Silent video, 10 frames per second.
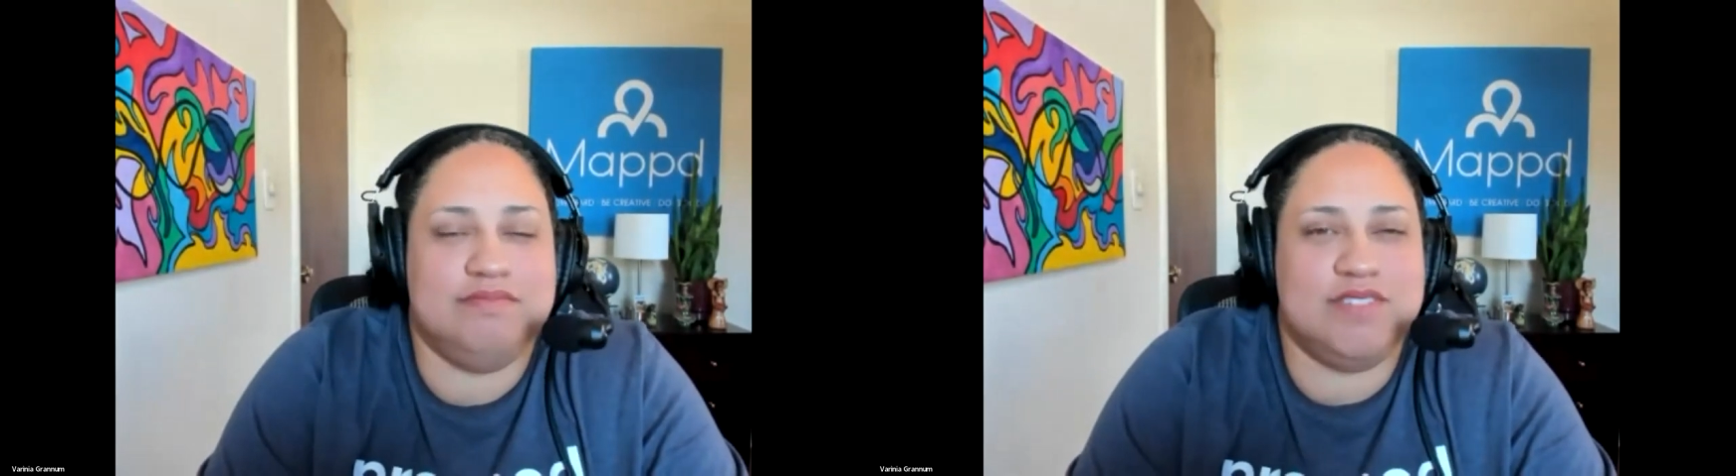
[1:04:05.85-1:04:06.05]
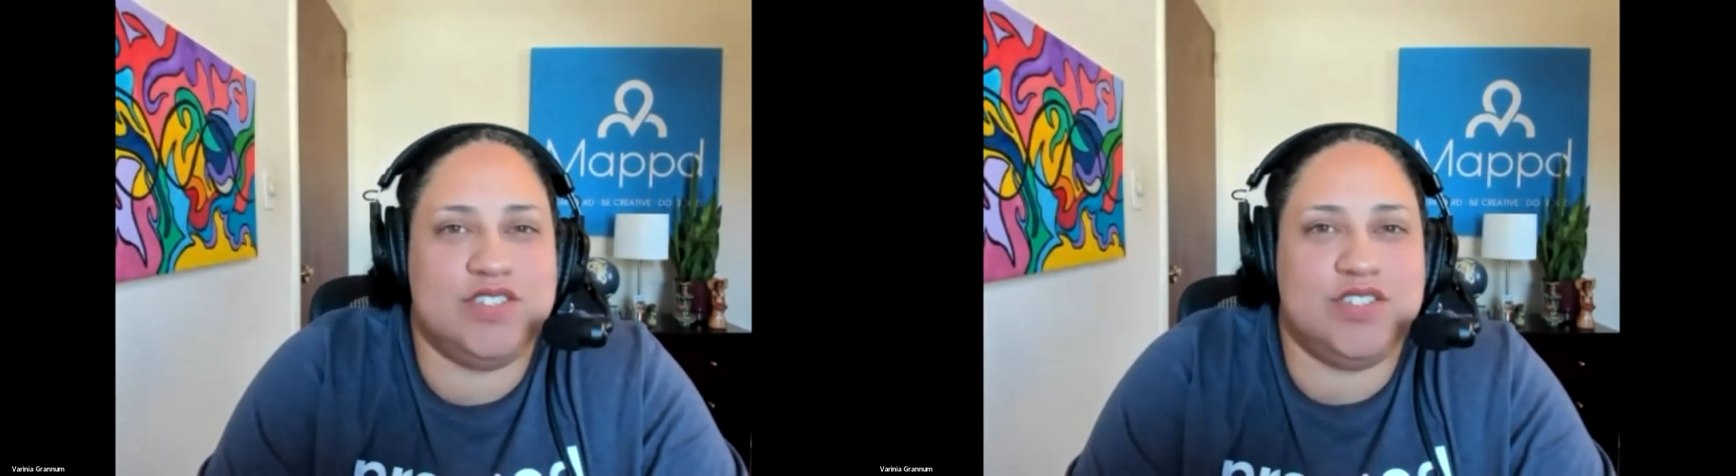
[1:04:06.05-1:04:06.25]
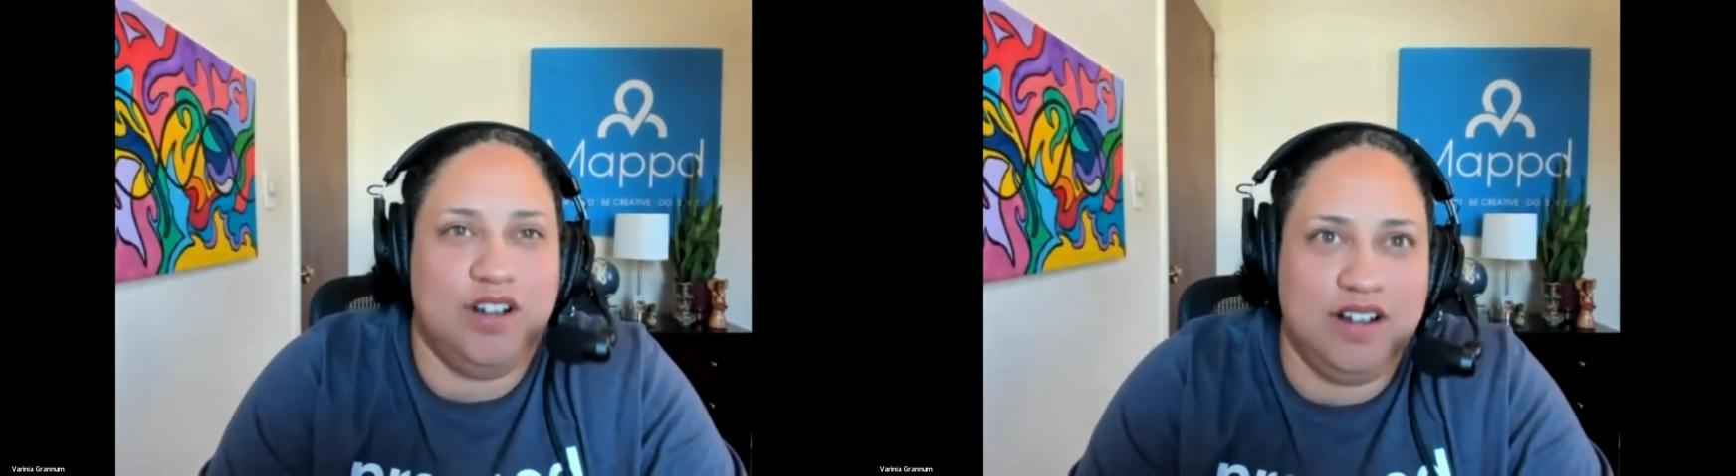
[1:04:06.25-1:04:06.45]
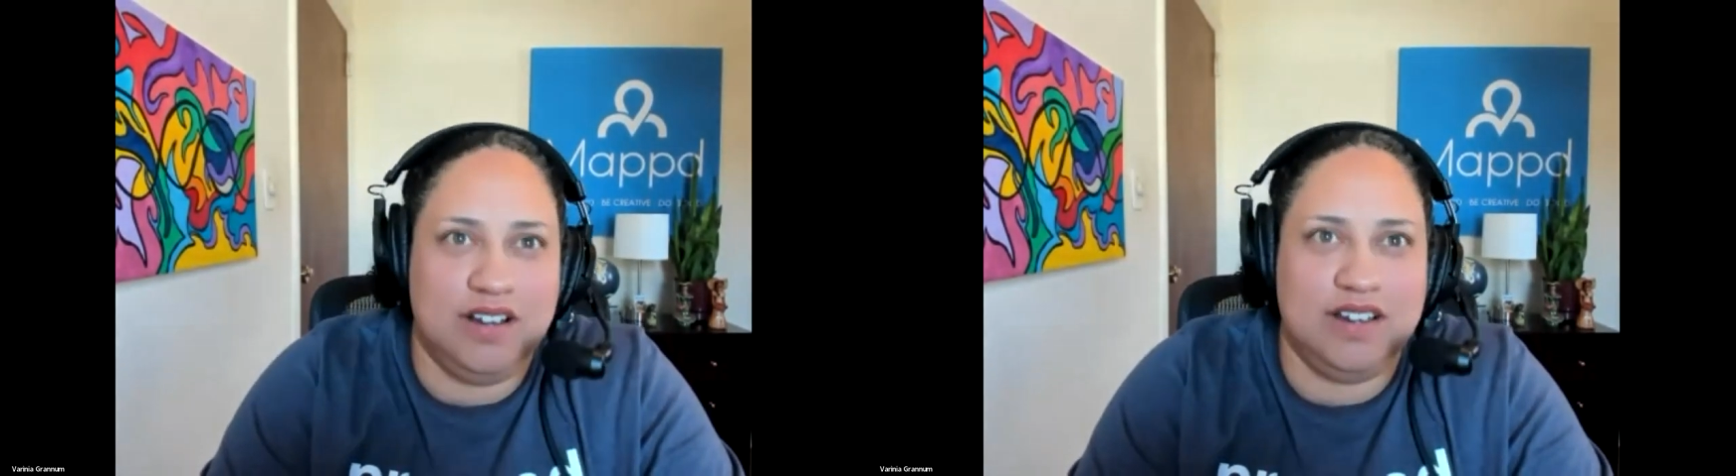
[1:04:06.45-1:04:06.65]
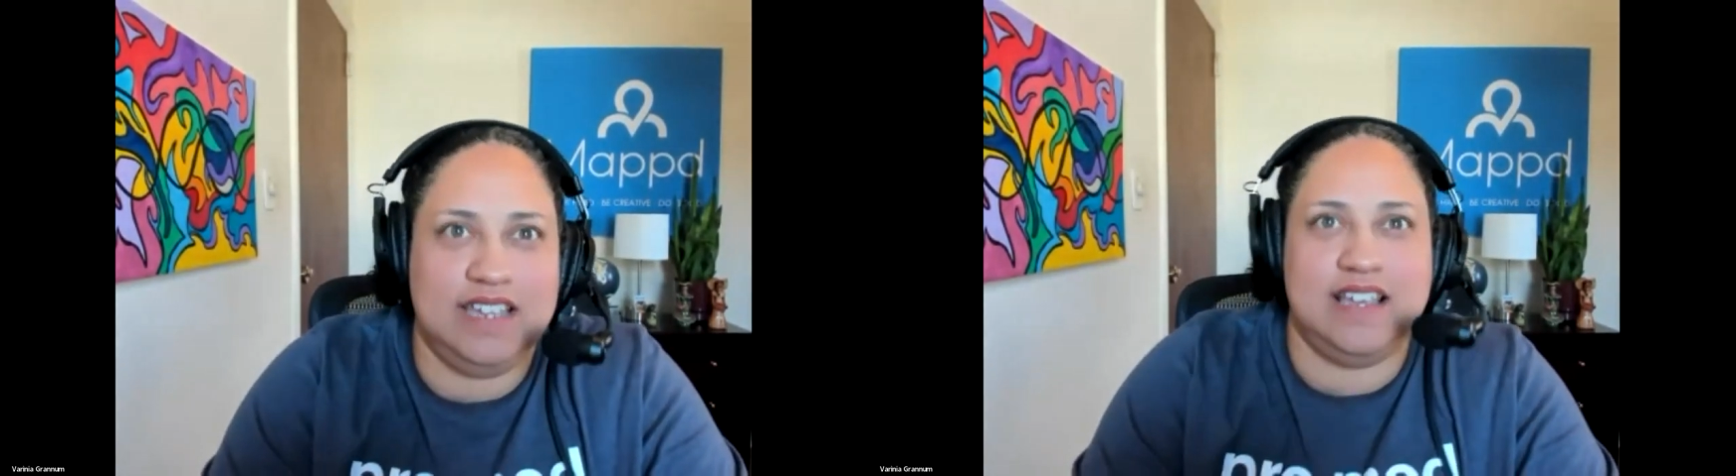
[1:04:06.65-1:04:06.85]

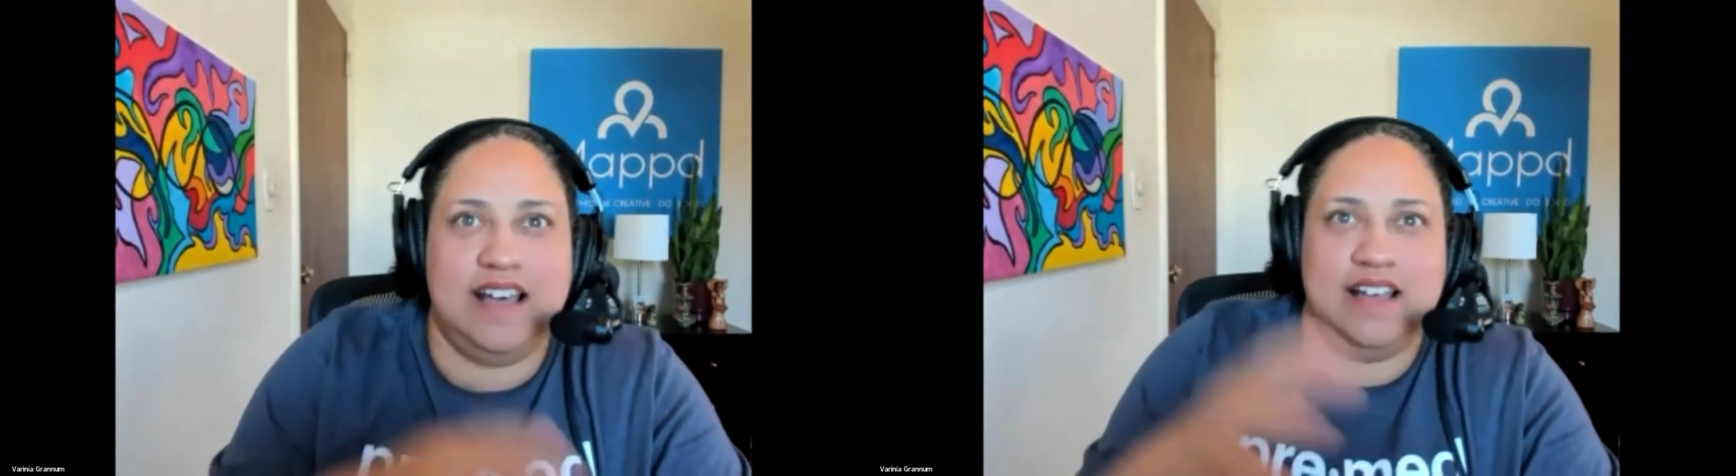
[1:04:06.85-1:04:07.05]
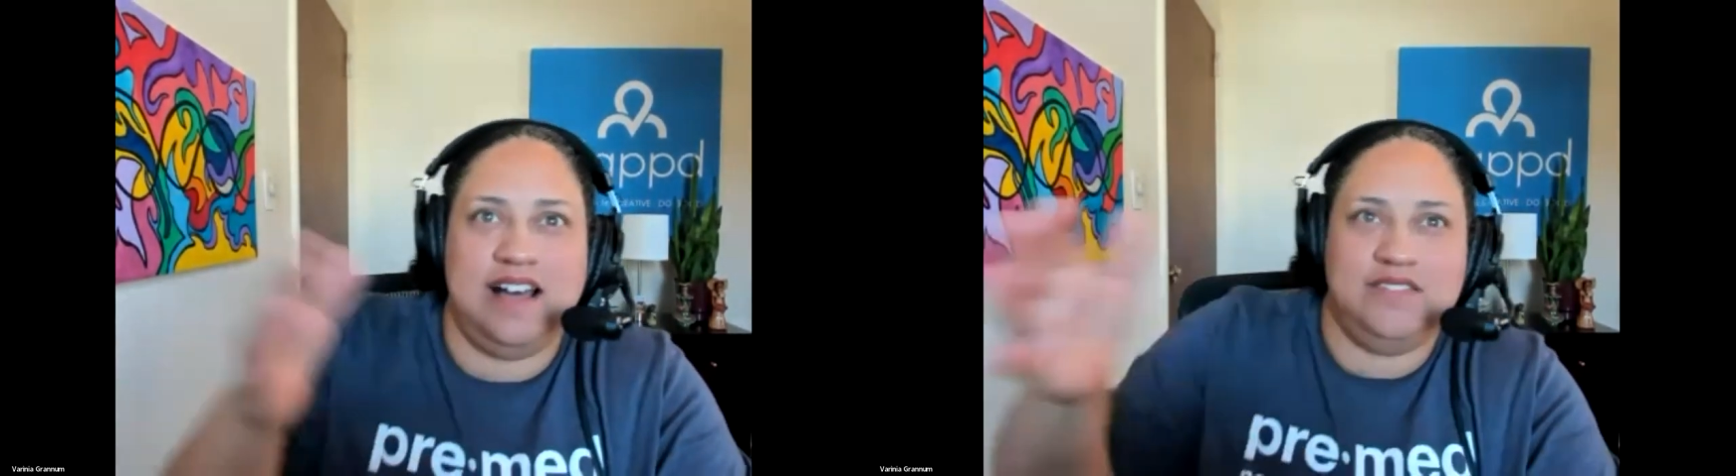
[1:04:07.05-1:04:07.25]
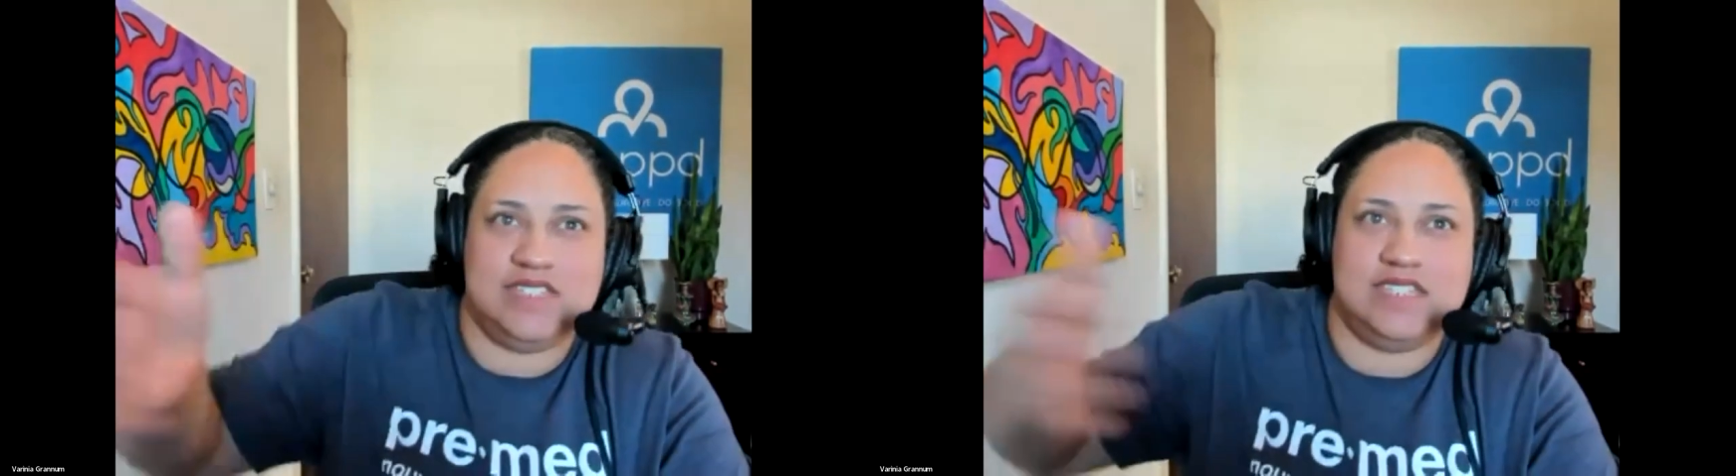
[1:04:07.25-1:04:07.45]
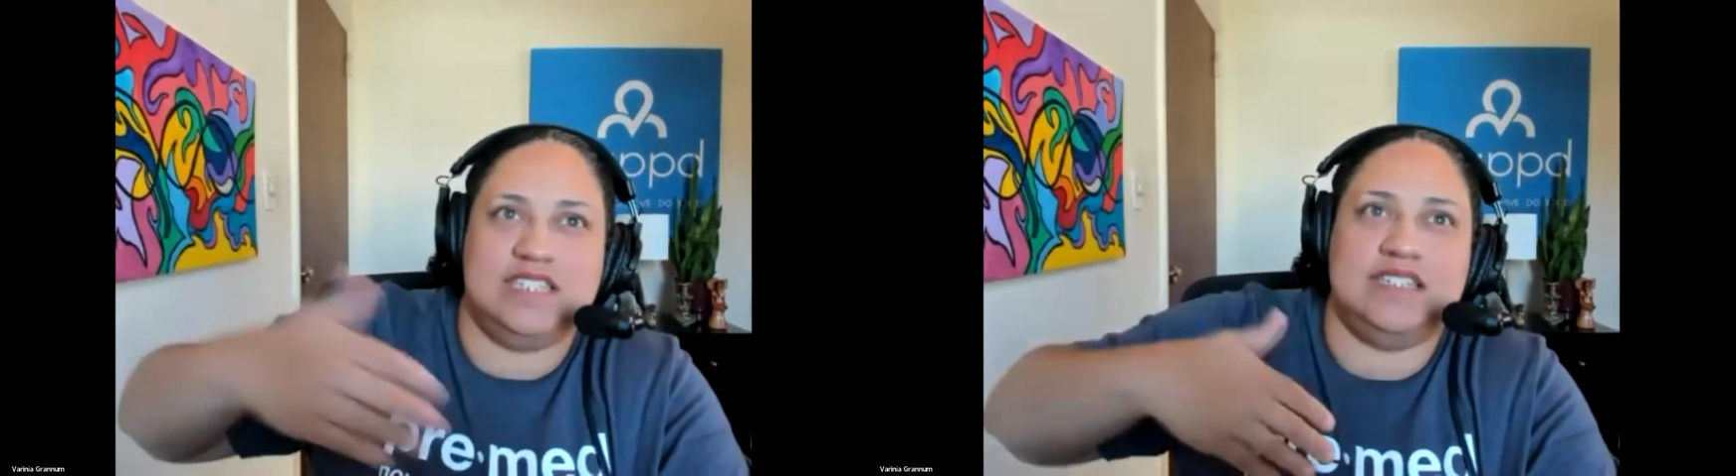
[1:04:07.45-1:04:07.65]
start obviously